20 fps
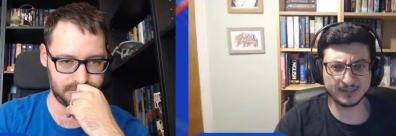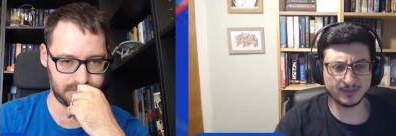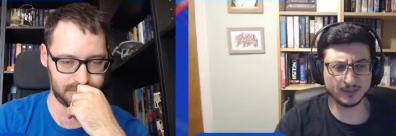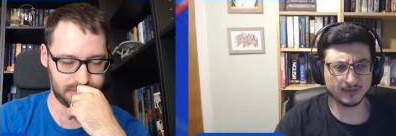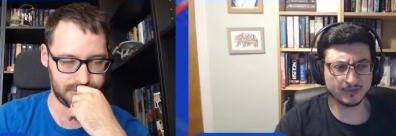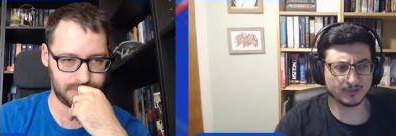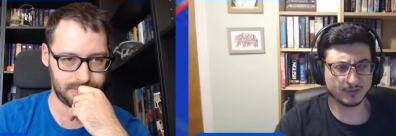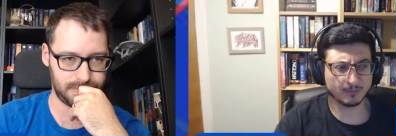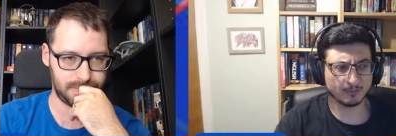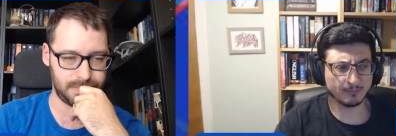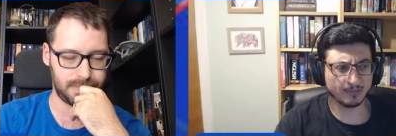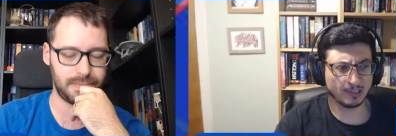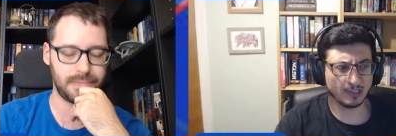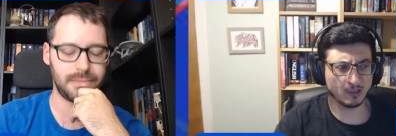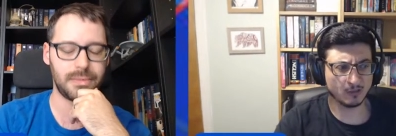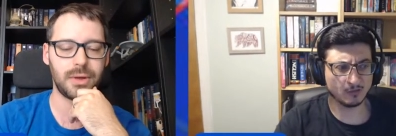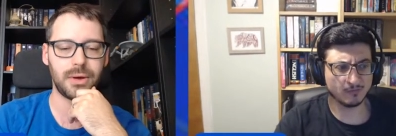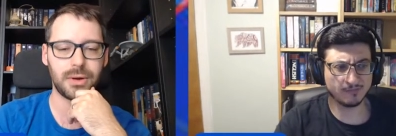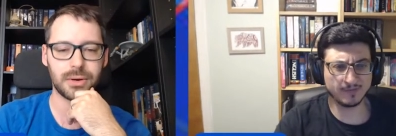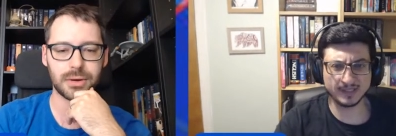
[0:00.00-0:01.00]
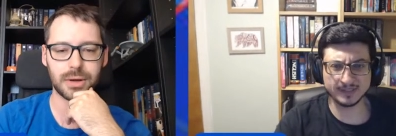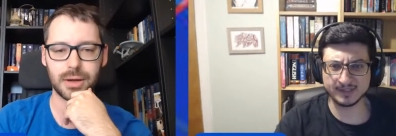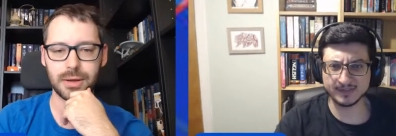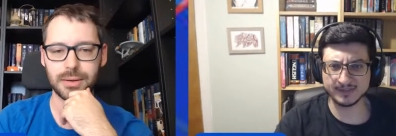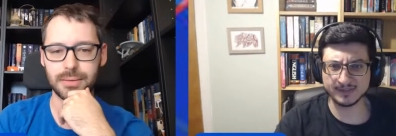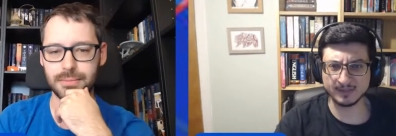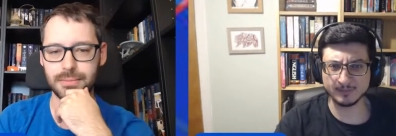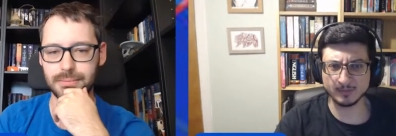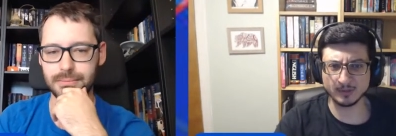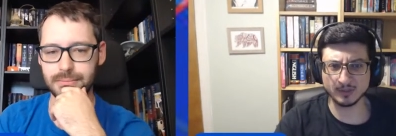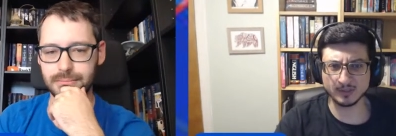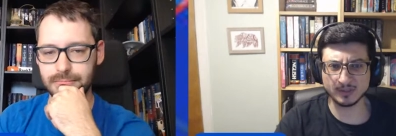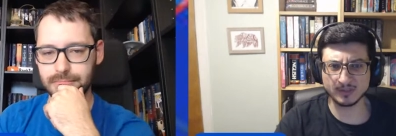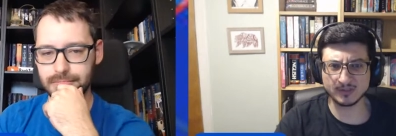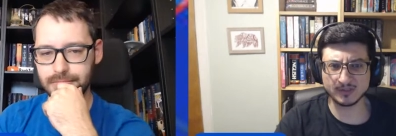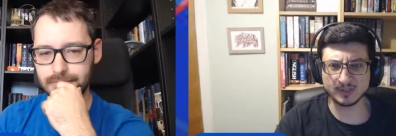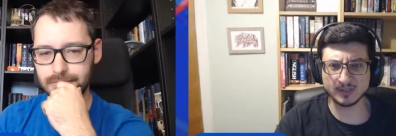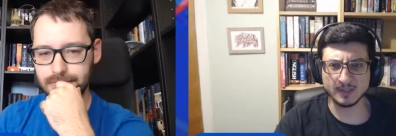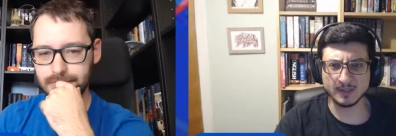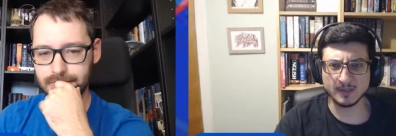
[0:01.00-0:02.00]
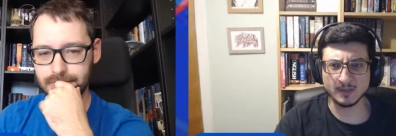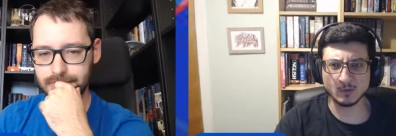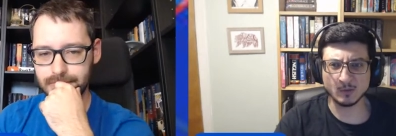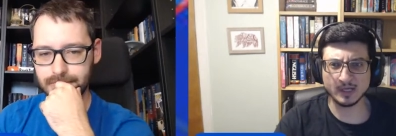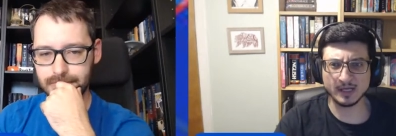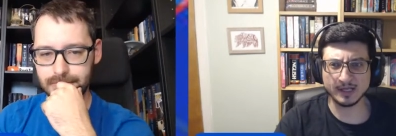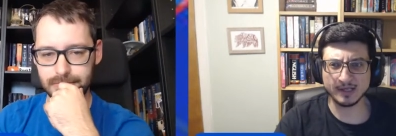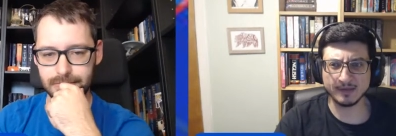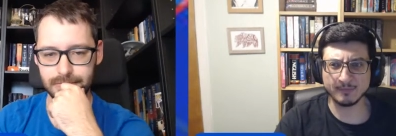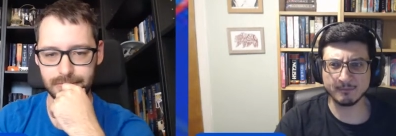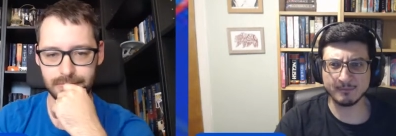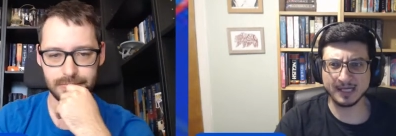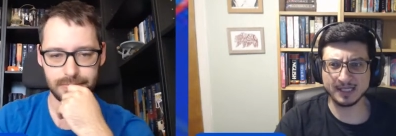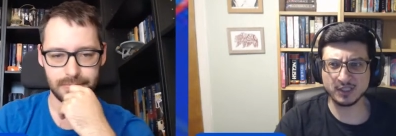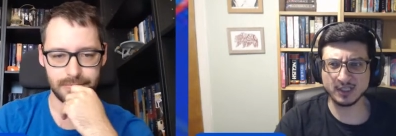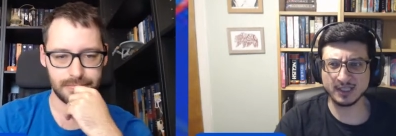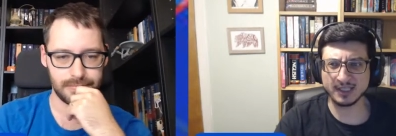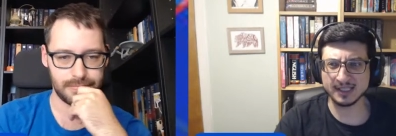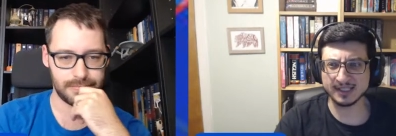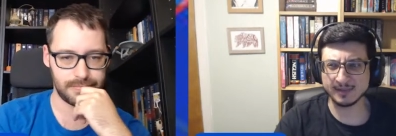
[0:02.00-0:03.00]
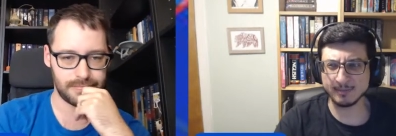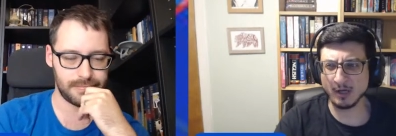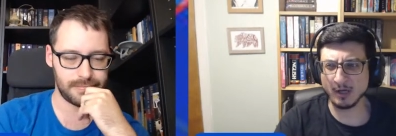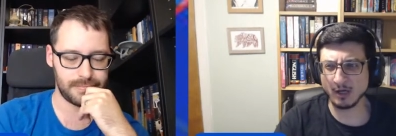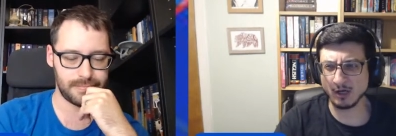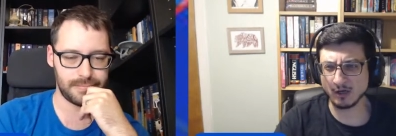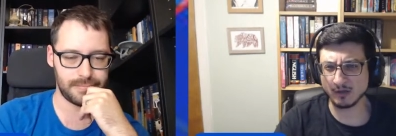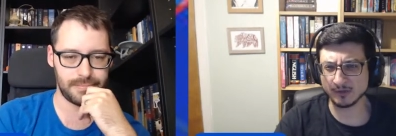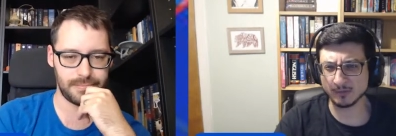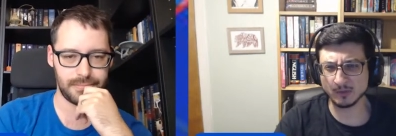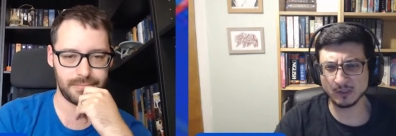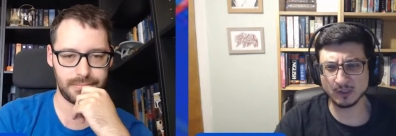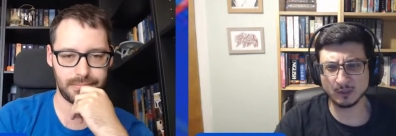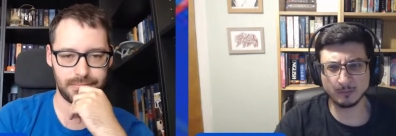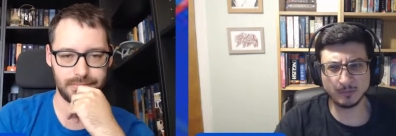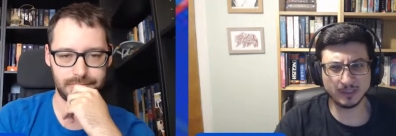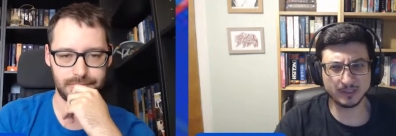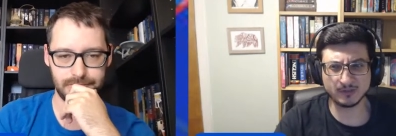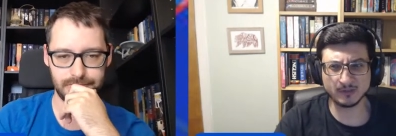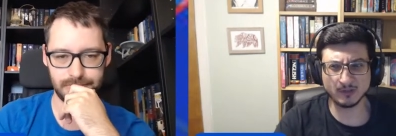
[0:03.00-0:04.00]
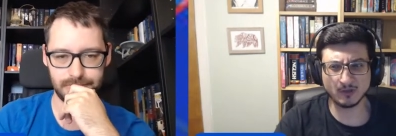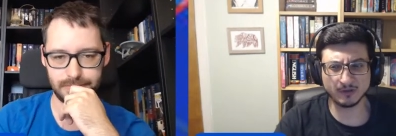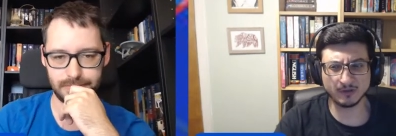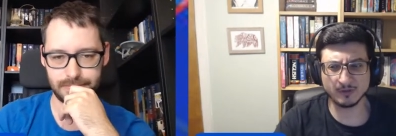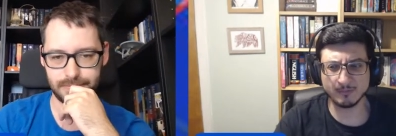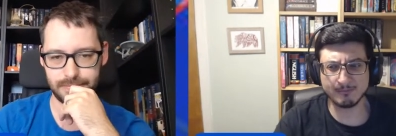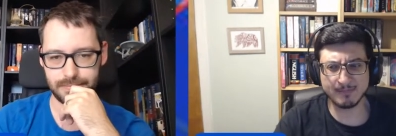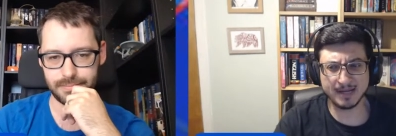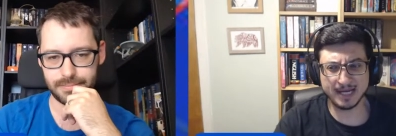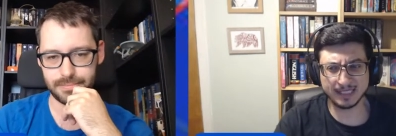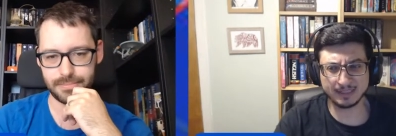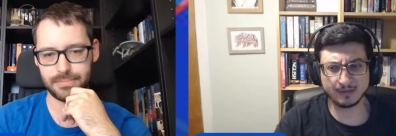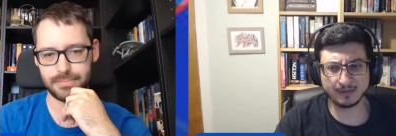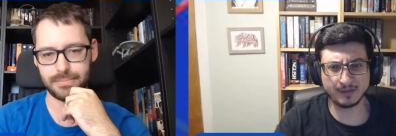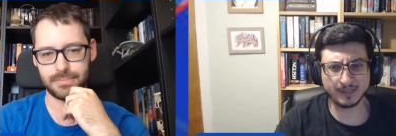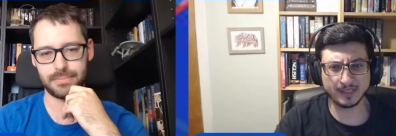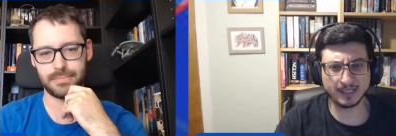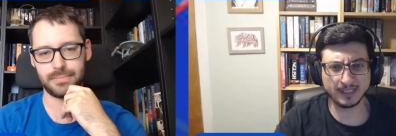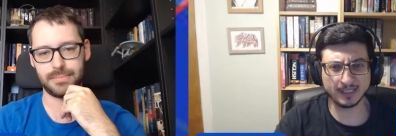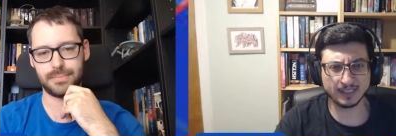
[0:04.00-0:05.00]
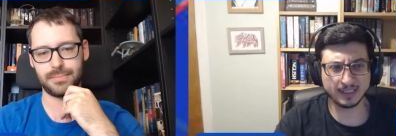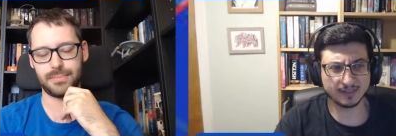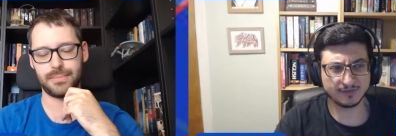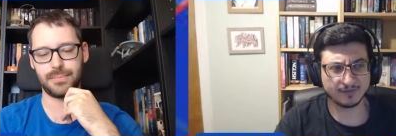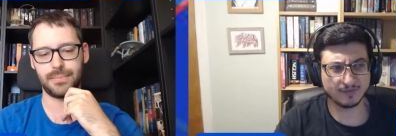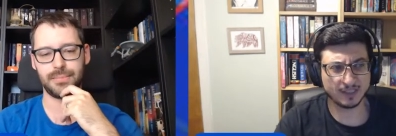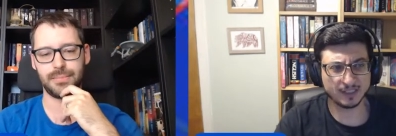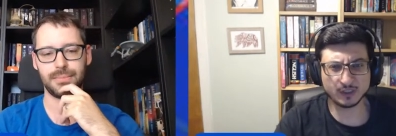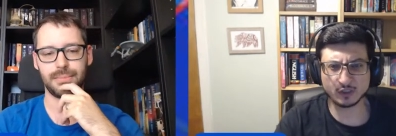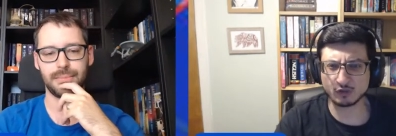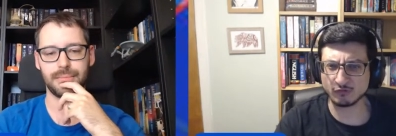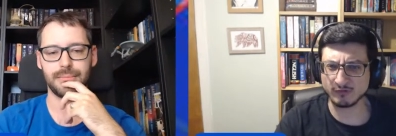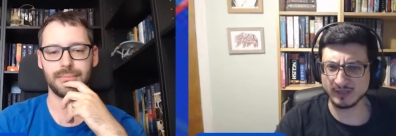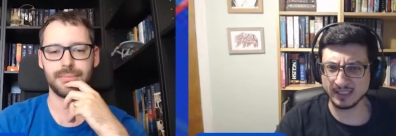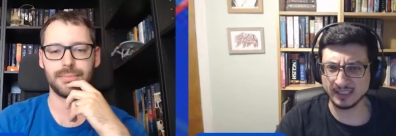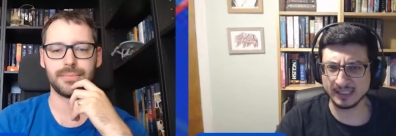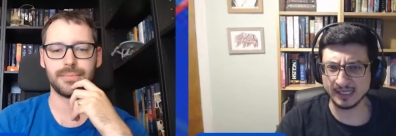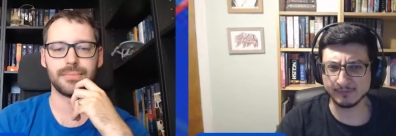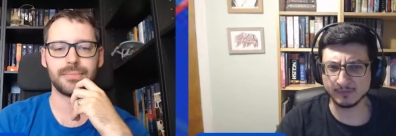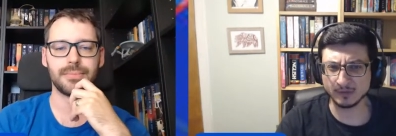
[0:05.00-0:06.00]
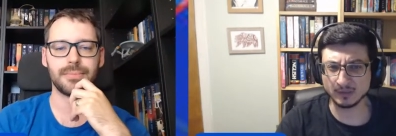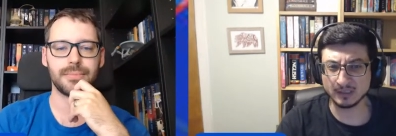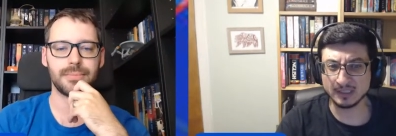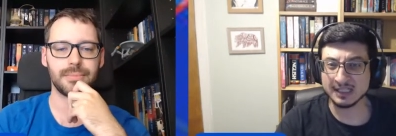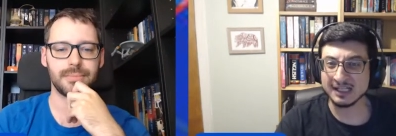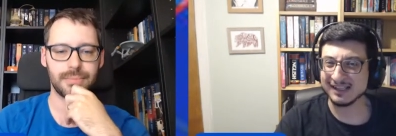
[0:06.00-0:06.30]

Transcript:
Speaker 1: done some low fantasy okay. books where magic is a part of the world, but it's not the main thing, and it's very street level.